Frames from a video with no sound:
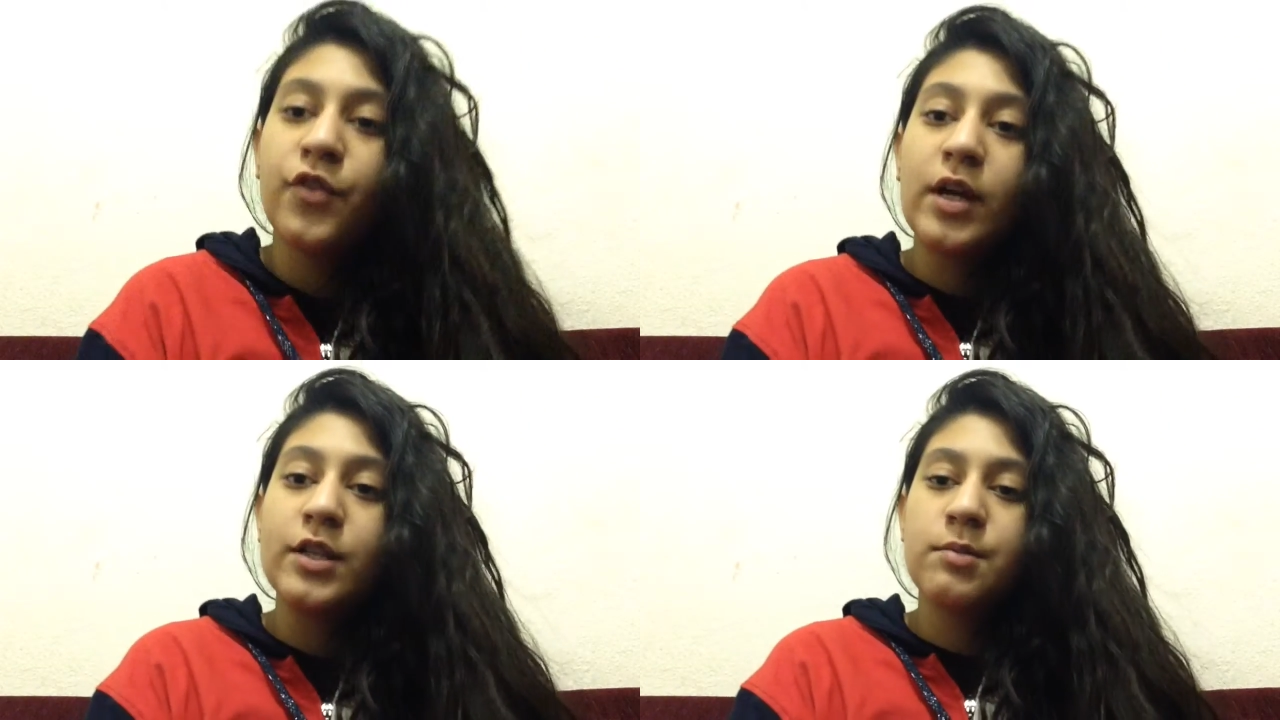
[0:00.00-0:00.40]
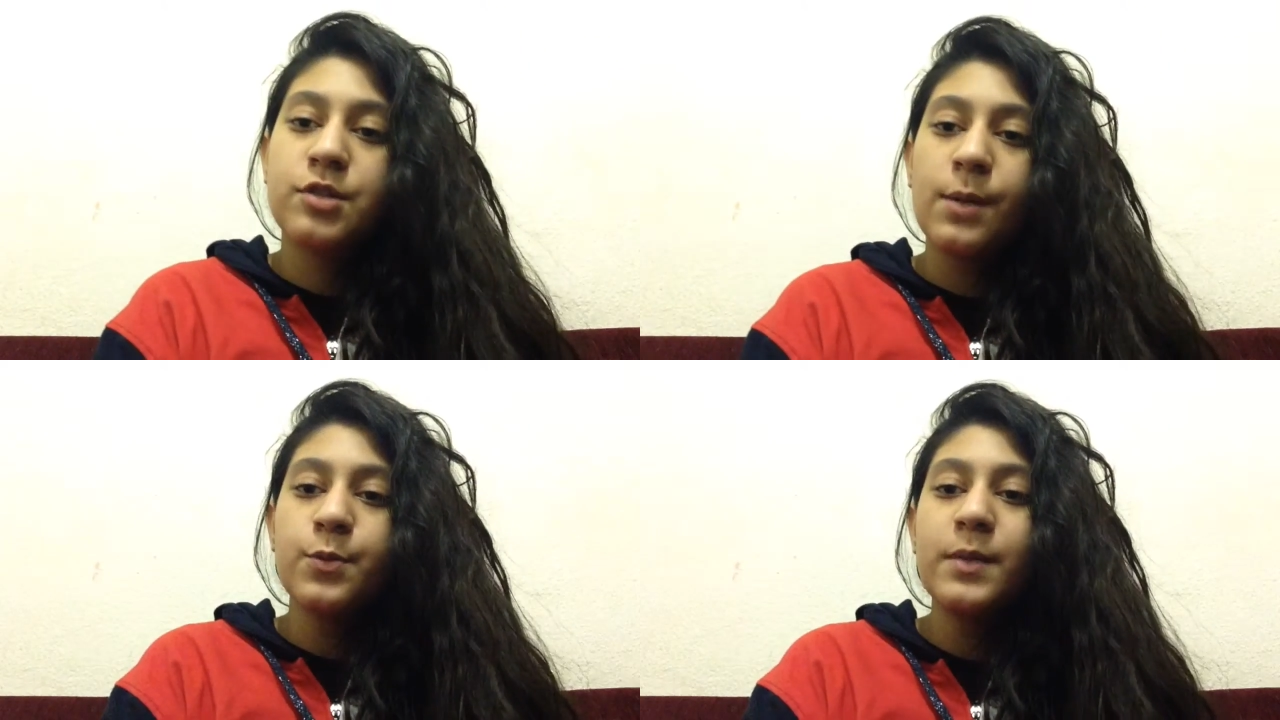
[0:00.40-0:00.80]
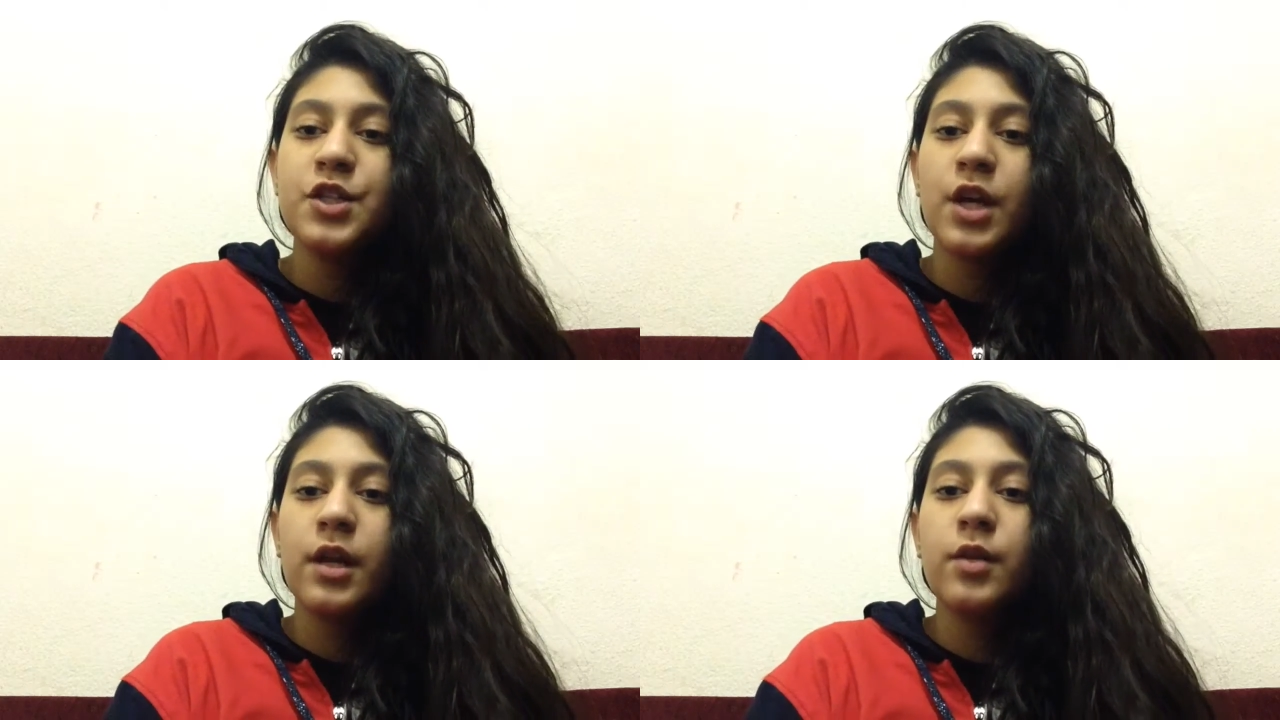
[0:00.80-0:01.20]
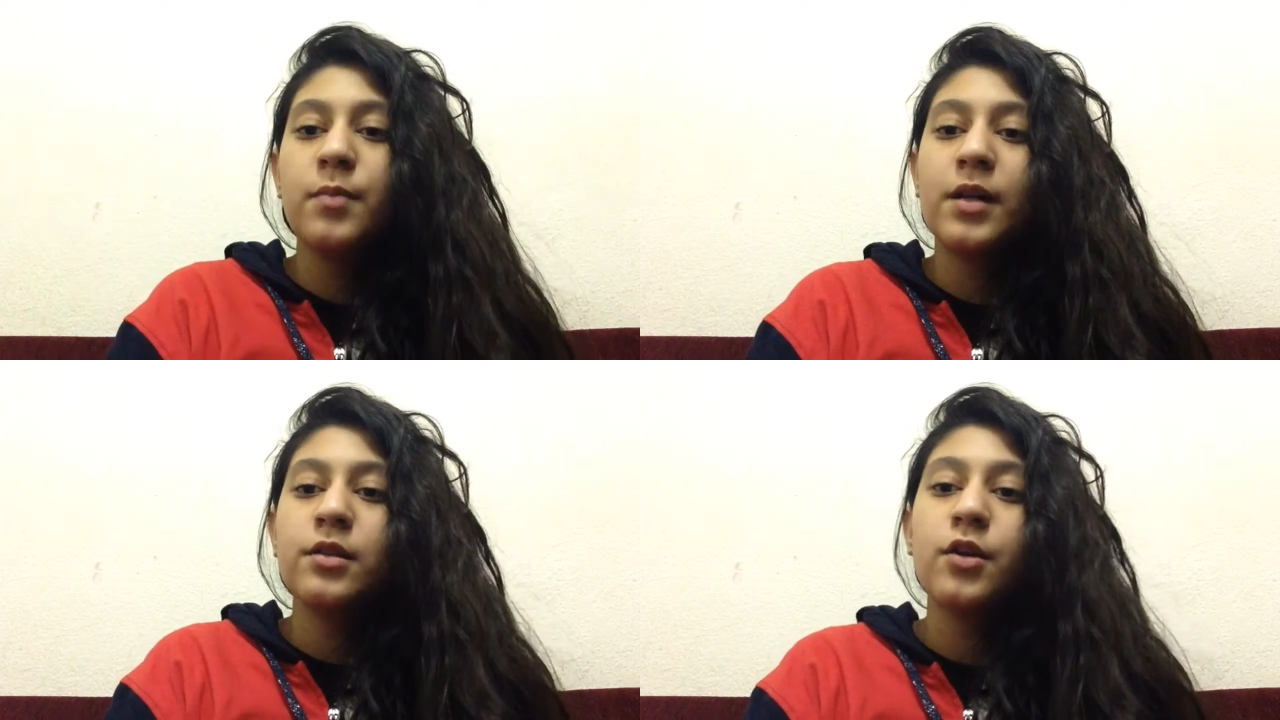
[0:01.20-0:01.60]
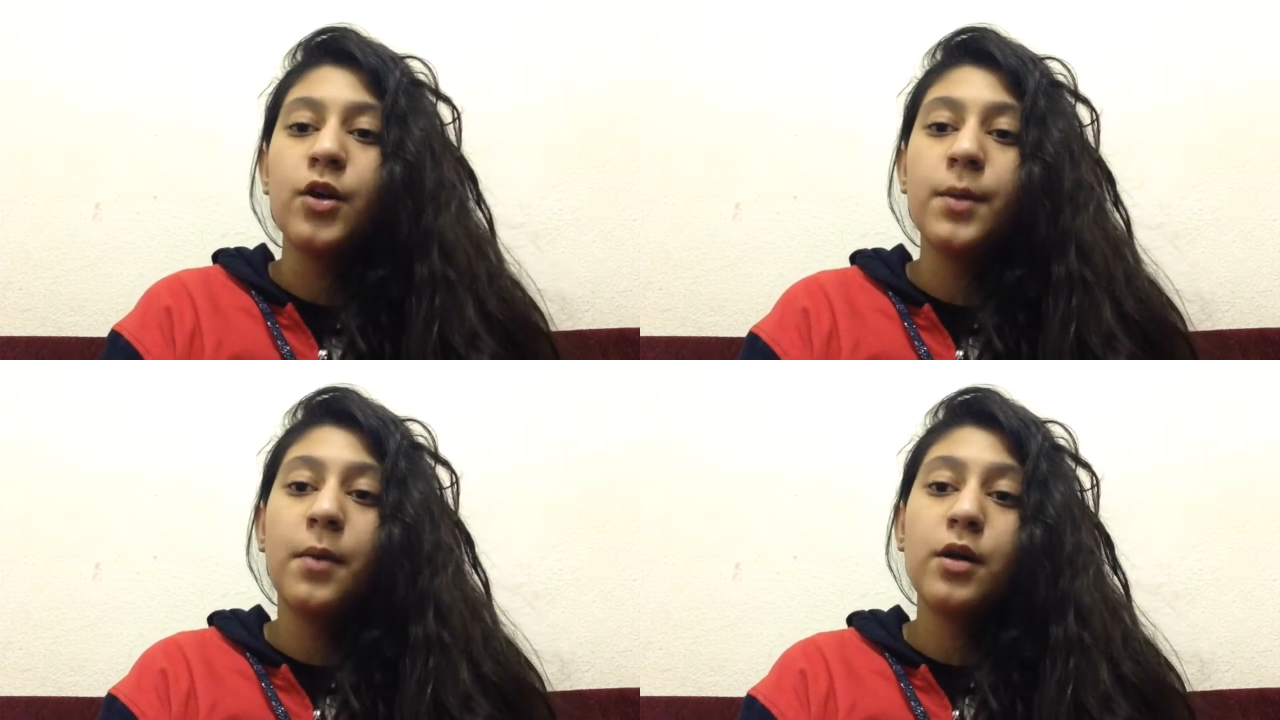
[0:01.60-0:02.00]
forget to subscribe to my channel by clicking
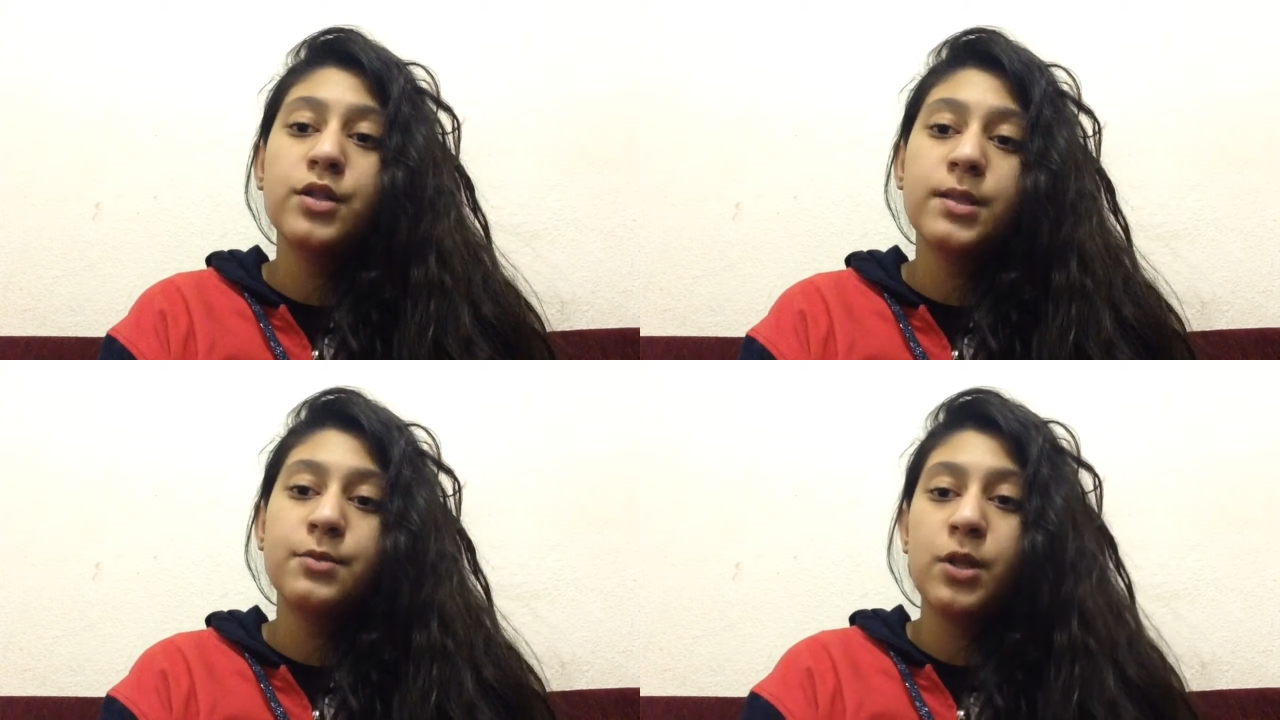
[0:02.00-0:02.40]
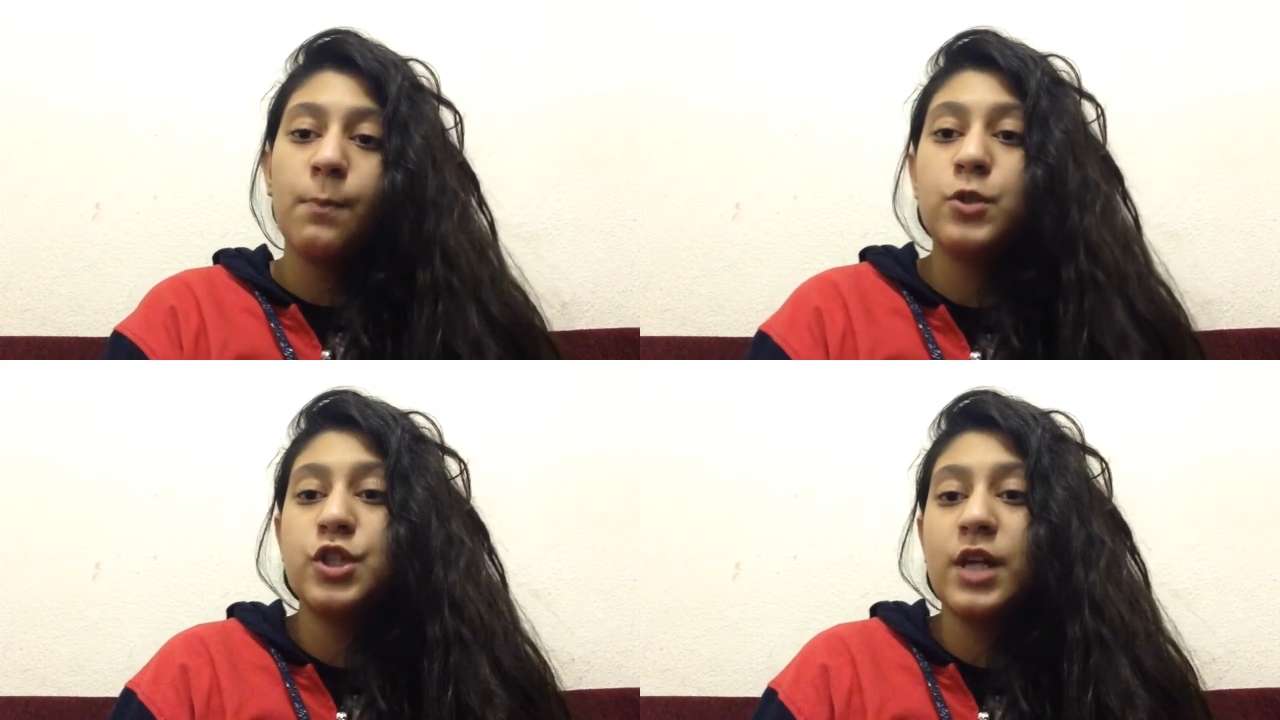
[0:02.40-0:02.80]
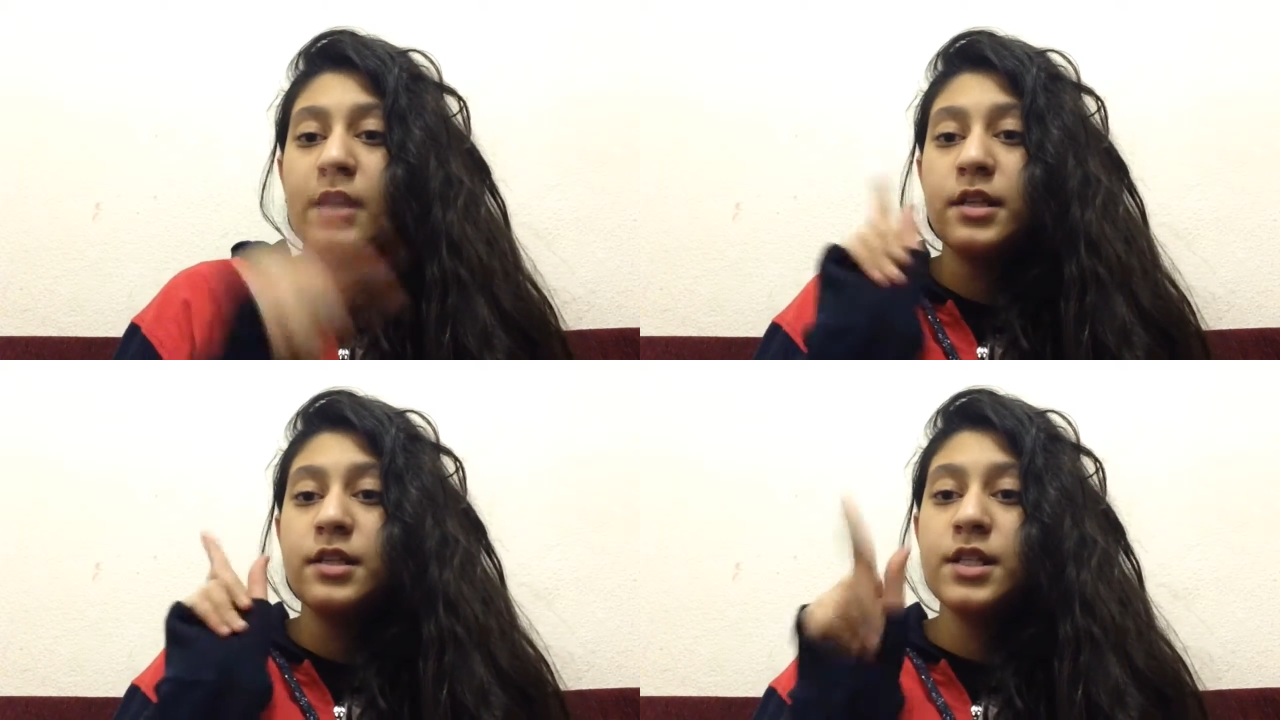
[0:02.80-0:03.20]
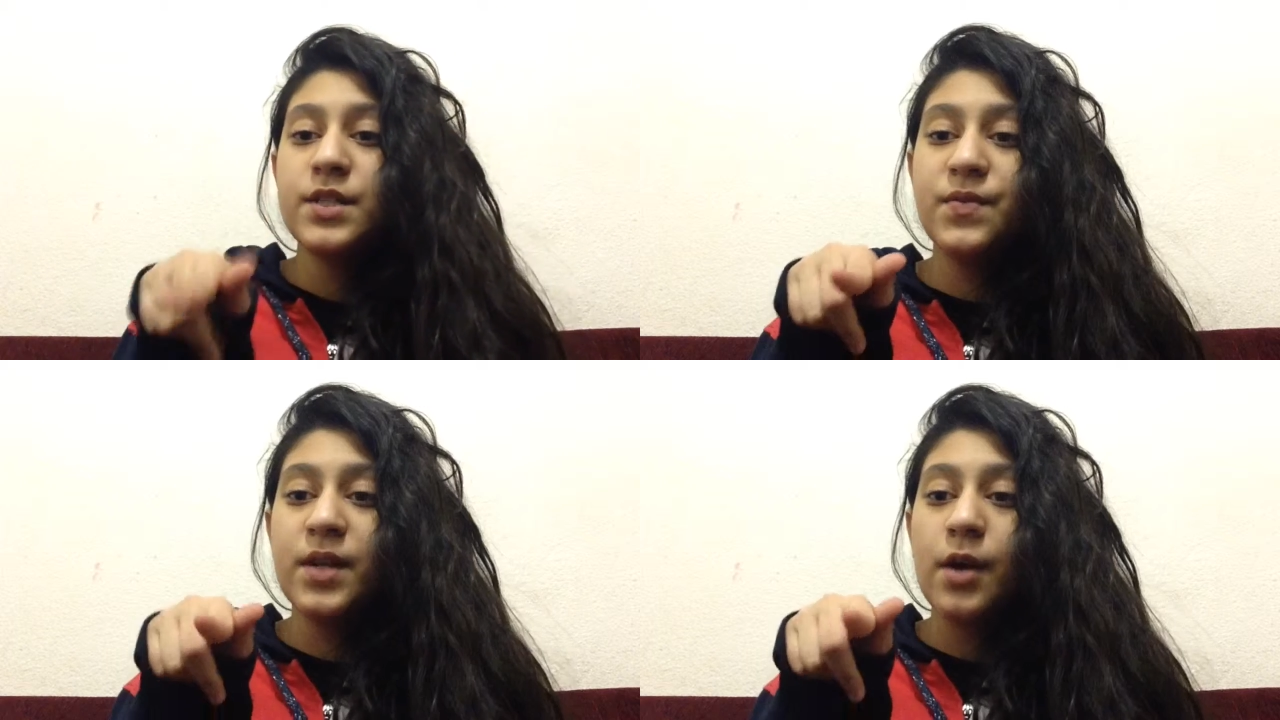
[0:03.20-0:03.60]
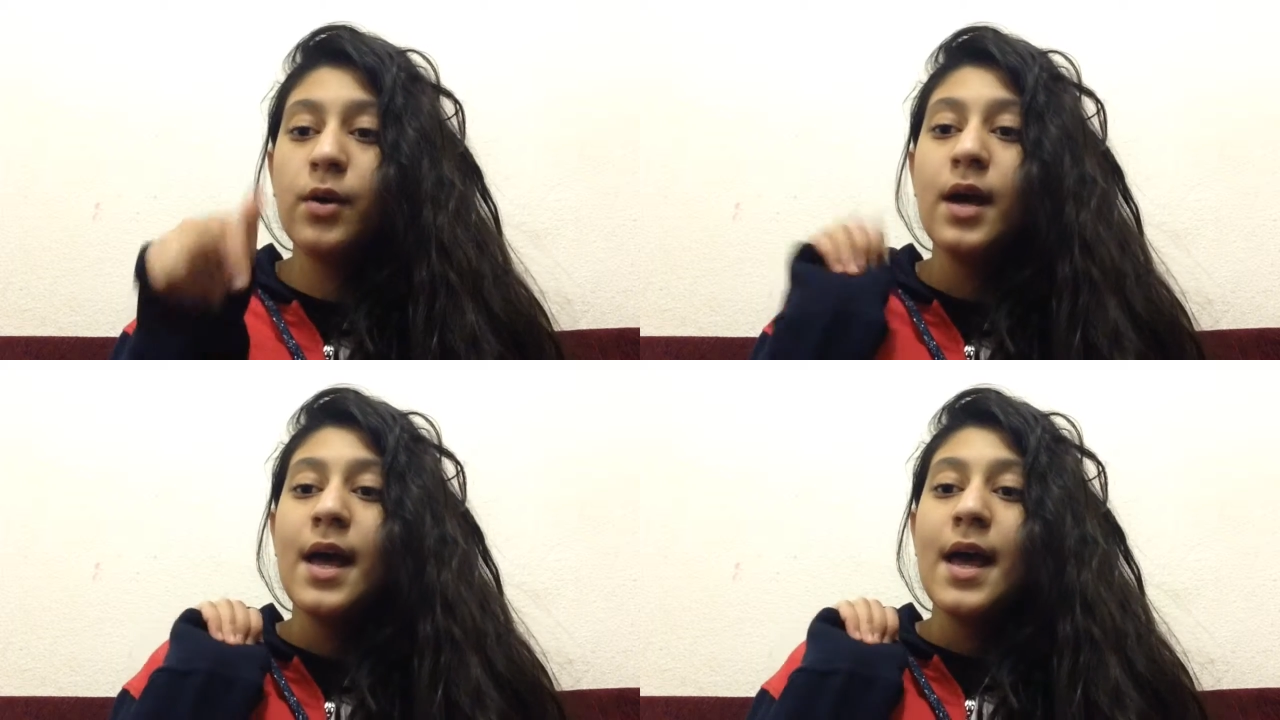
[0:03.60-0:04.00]
on the button subscribe which is under this video.